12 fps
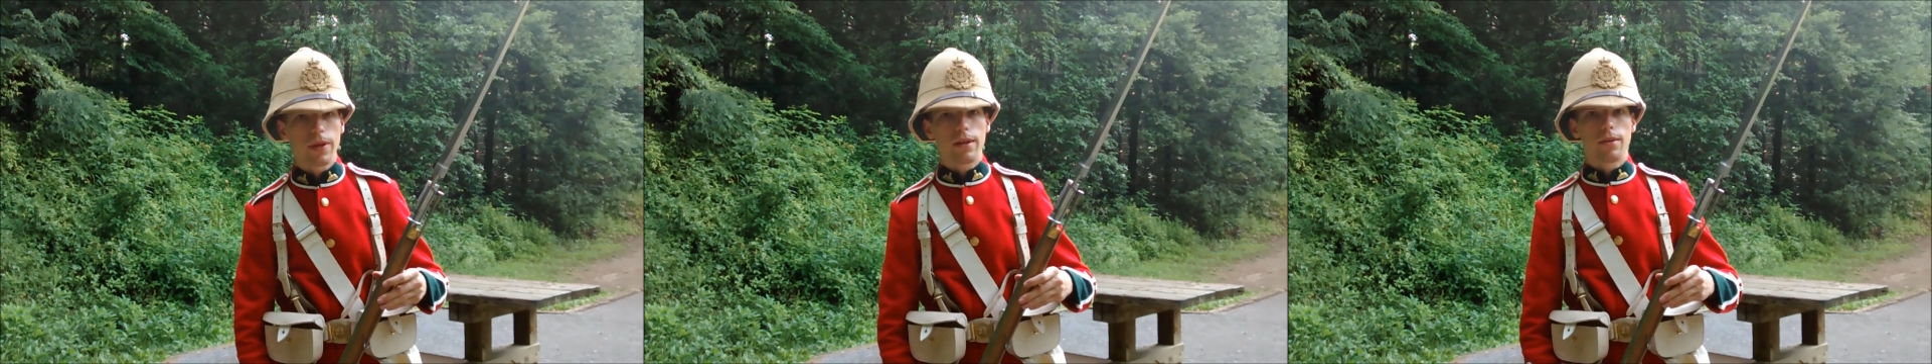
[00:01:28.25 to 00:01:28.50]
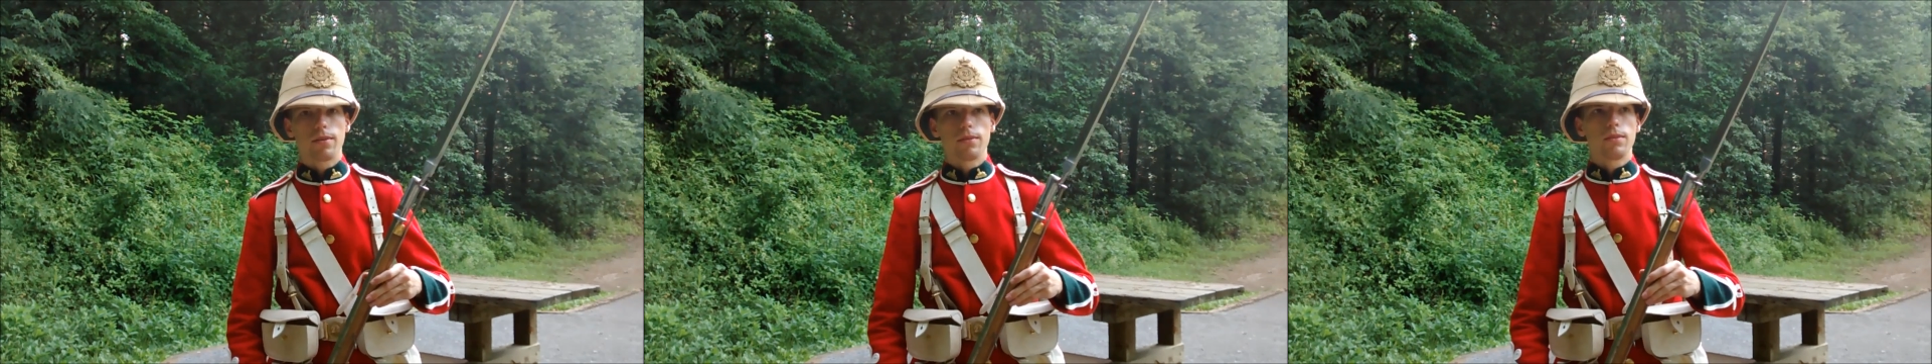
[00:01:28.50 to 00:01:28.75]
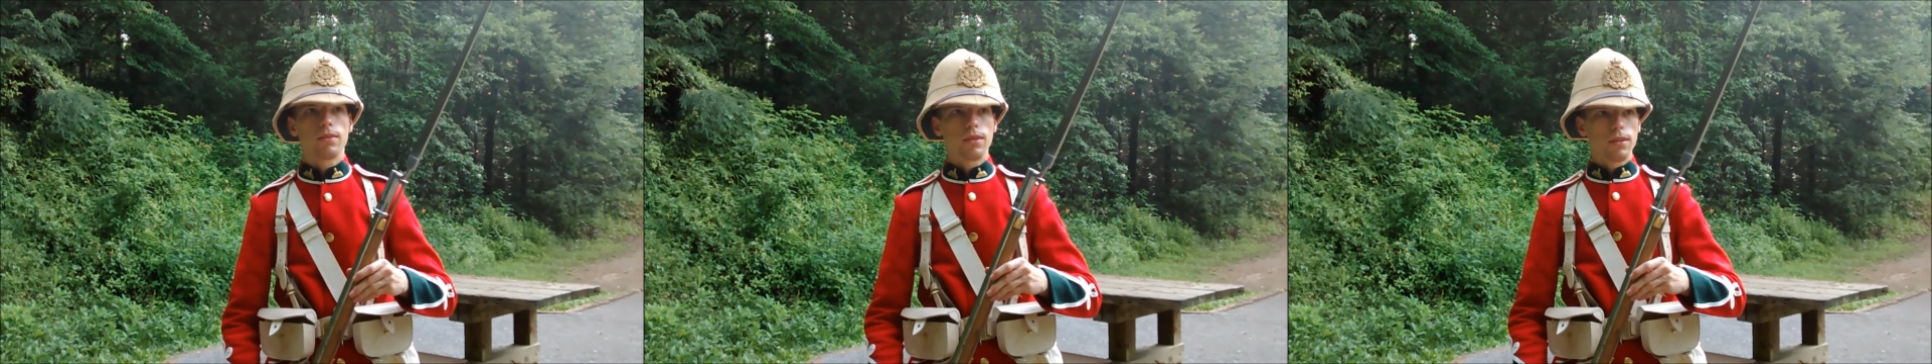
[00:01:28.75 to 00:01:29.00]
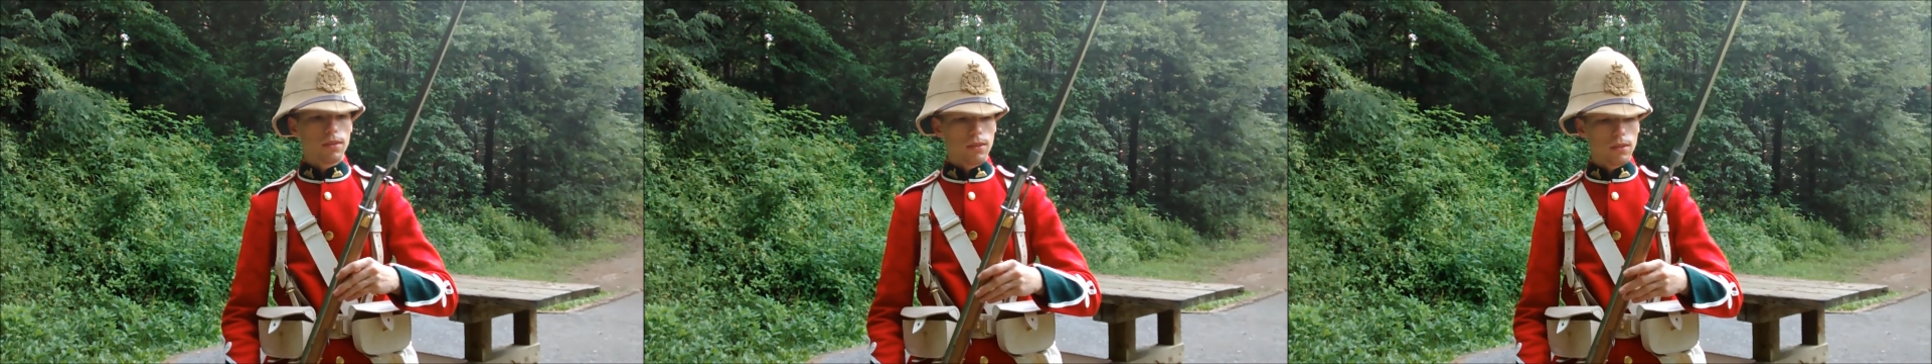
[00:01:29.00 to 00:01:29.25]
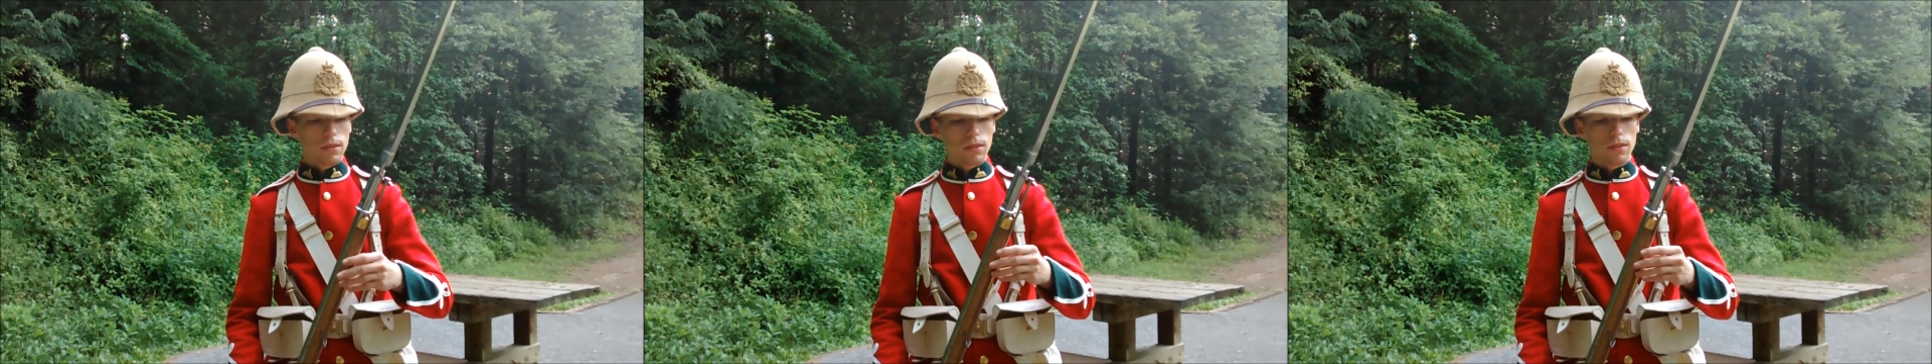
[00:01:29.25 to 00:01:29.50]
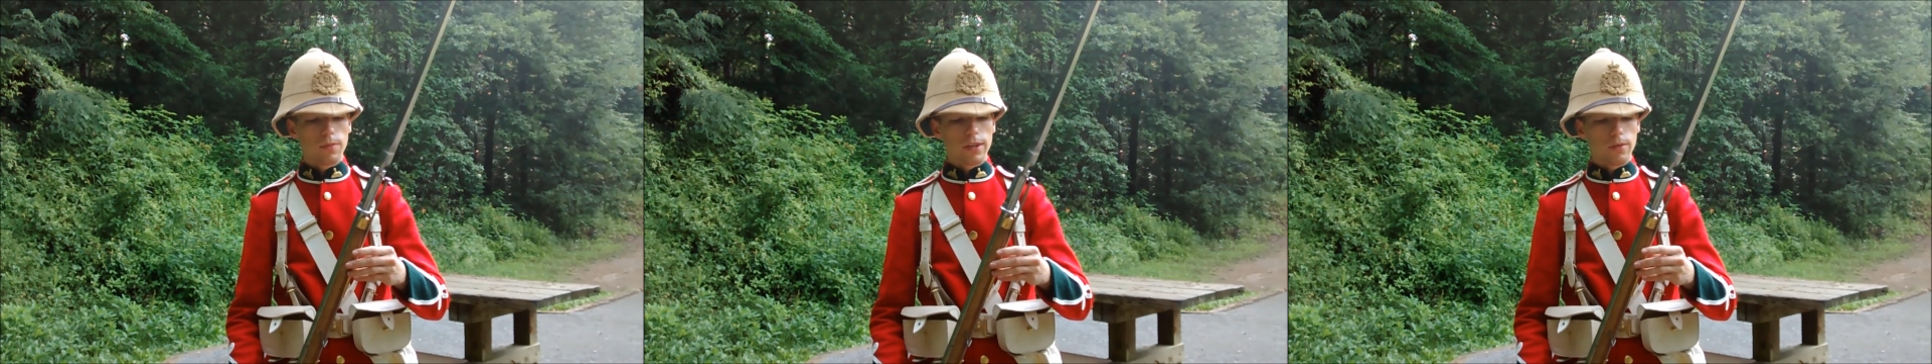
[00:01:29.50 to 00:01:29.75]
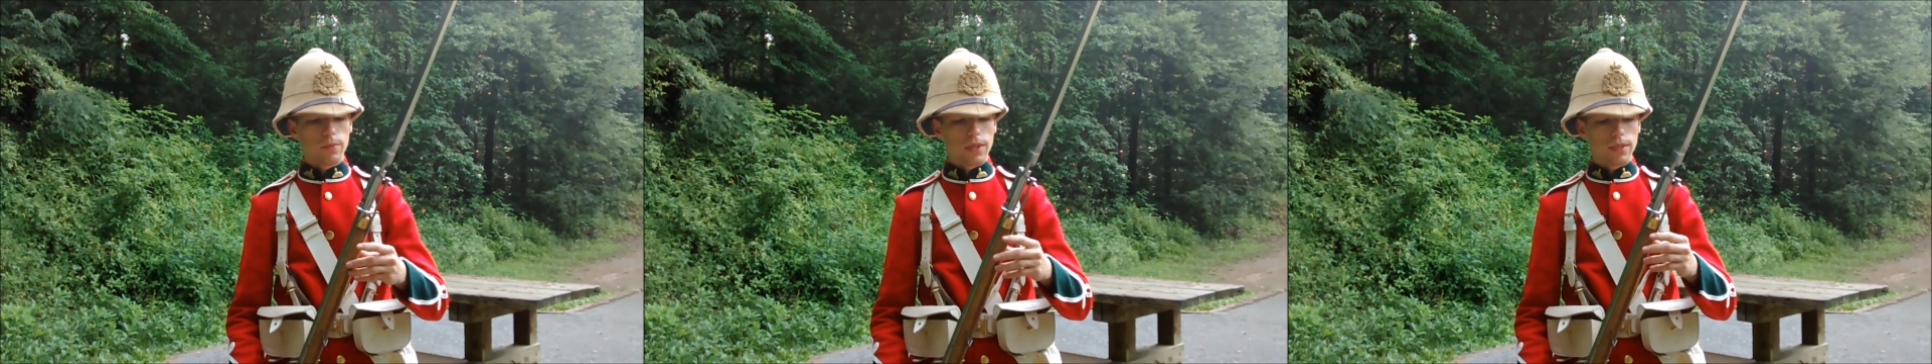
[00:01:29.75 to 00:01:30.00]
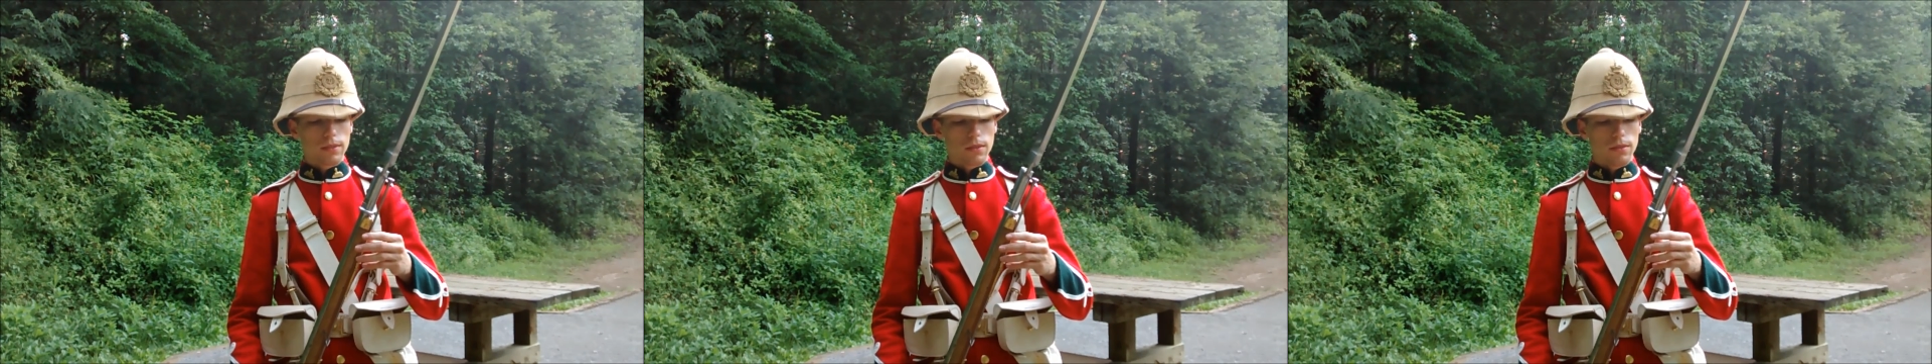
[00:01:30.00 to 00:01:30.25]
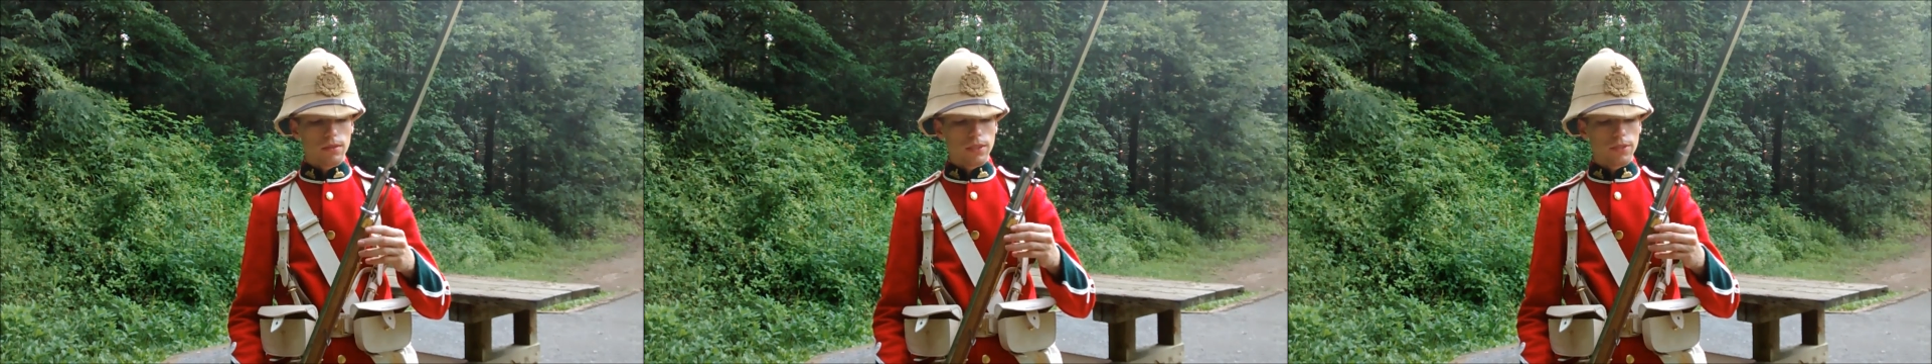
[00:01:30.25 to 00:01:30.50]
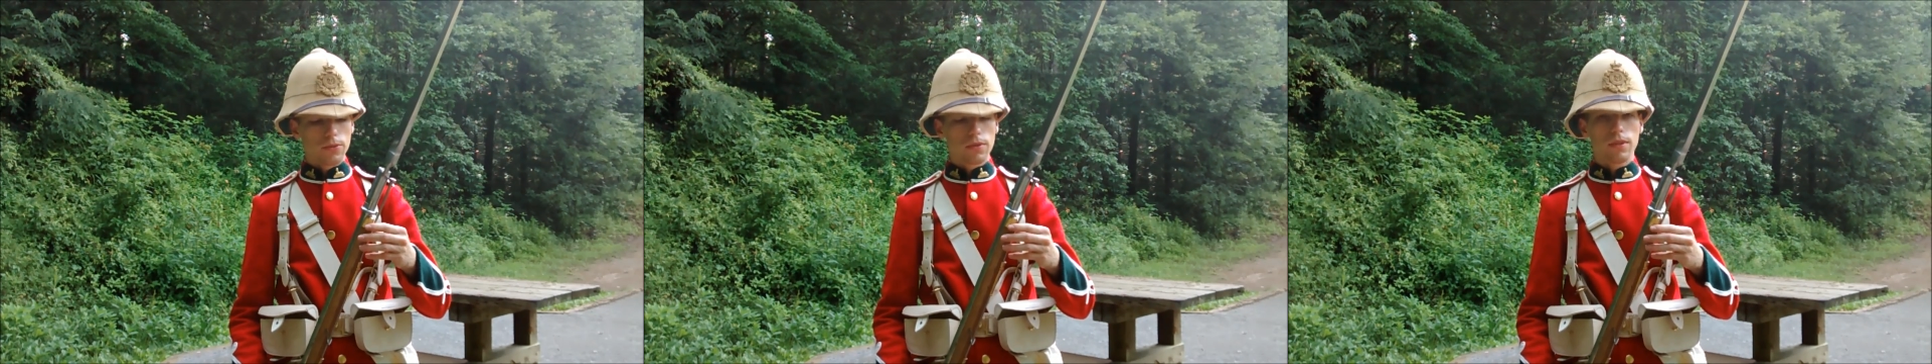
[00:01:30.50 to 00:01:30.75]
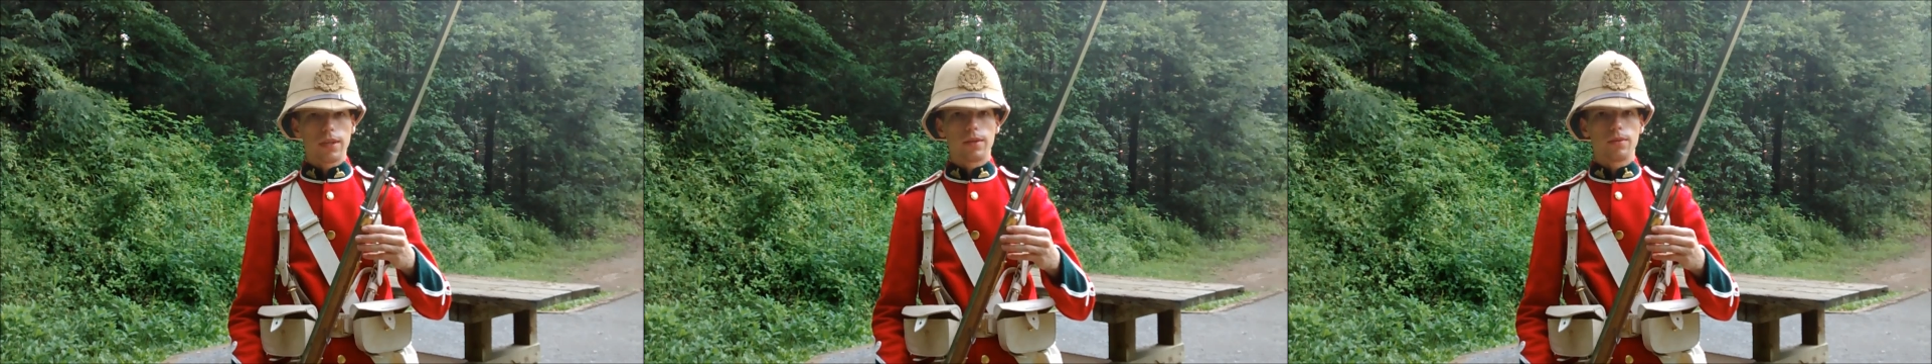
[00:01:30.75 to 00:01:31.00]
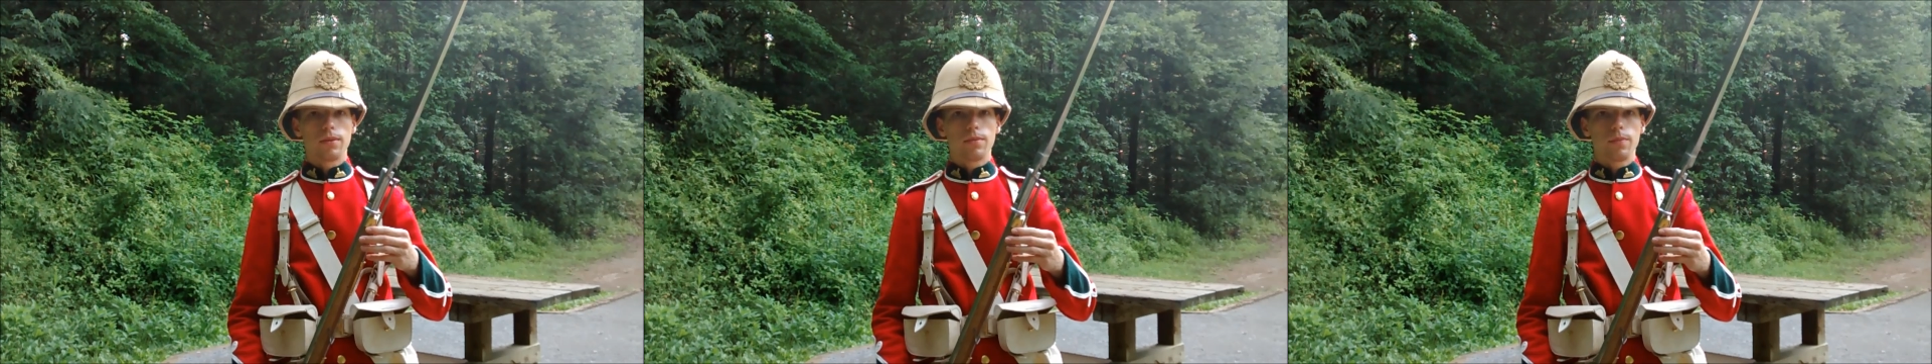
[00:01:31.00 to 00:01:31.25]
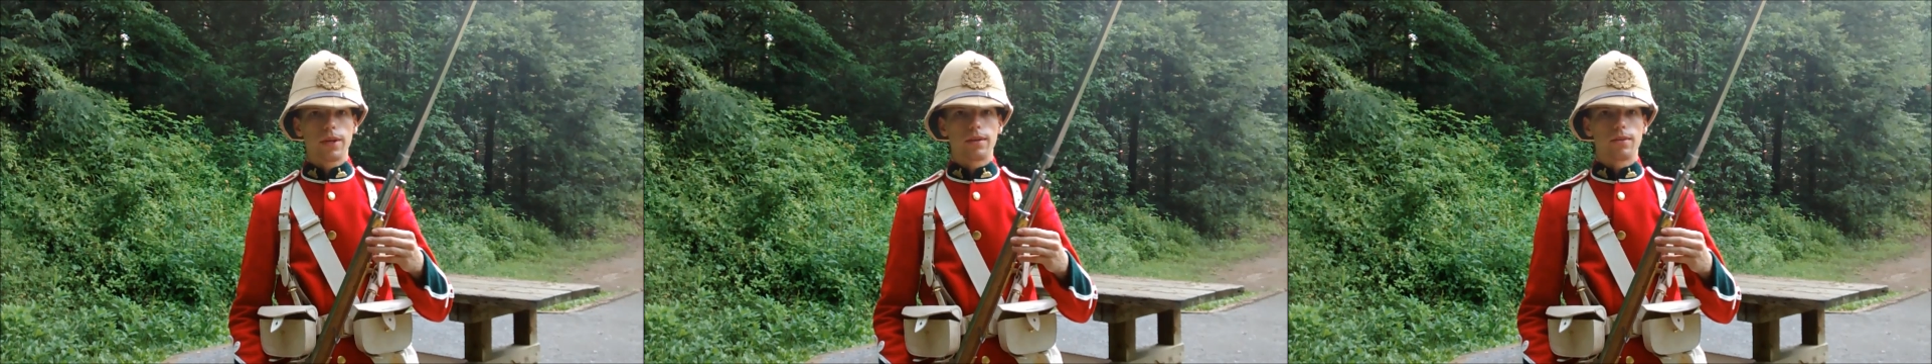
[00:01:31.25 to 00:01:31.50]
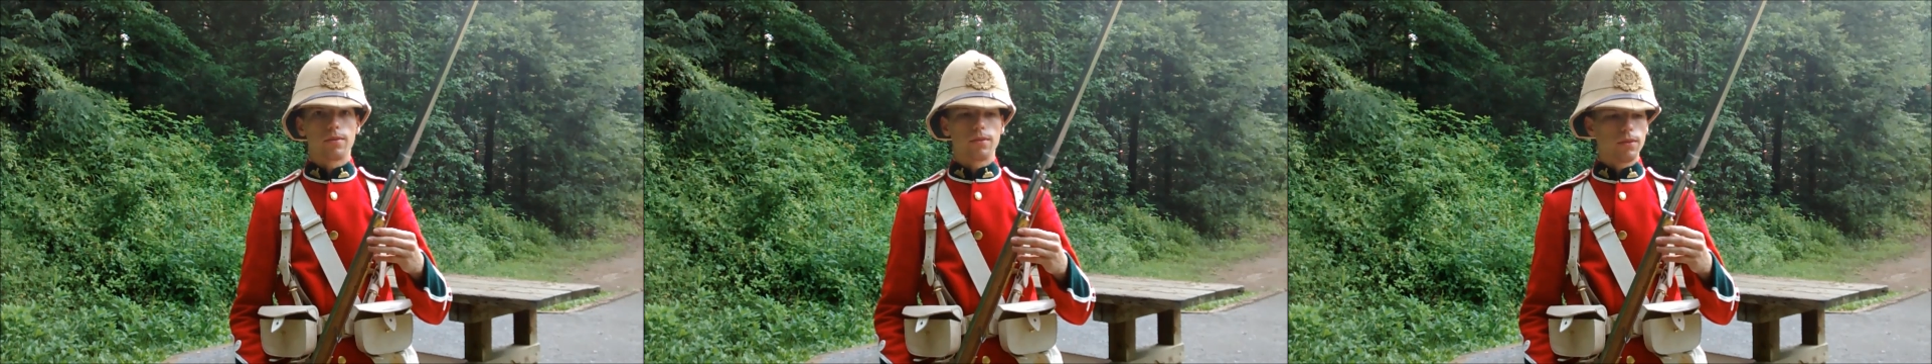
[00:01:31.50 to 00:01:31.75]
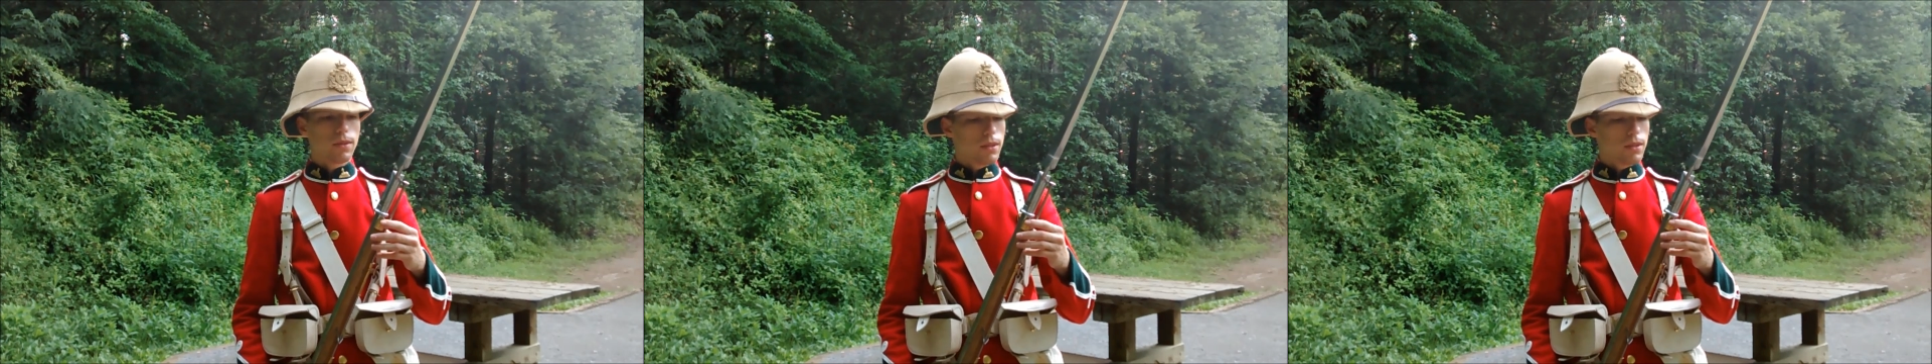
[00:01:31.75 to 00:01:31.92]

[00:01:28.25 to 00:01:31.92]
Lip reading: pattern, Brown Bess, called the Shortland pattern,